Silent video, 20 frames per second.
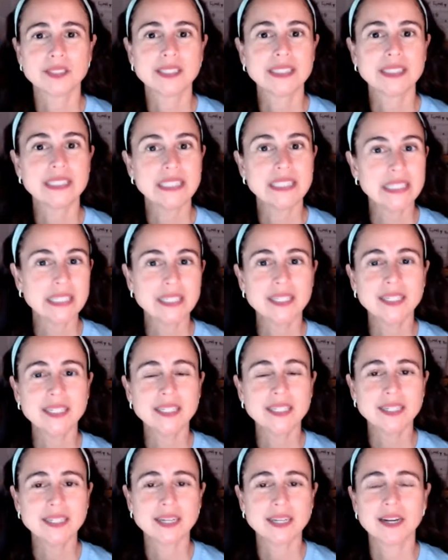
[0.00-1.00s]

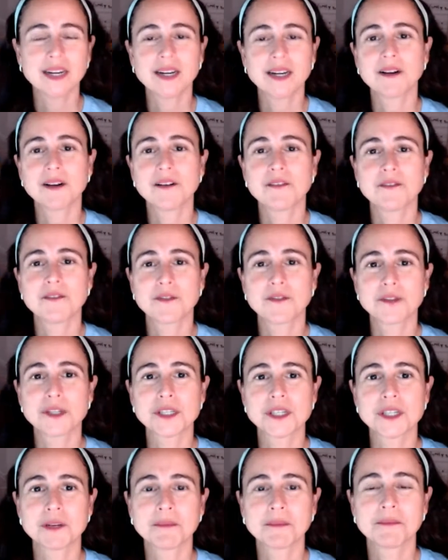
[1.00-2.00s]
seed for
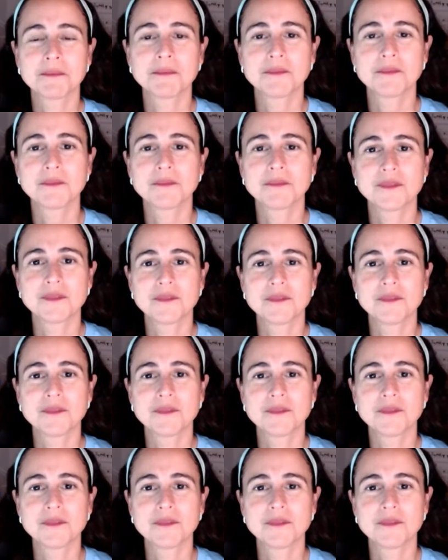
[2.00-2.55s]
some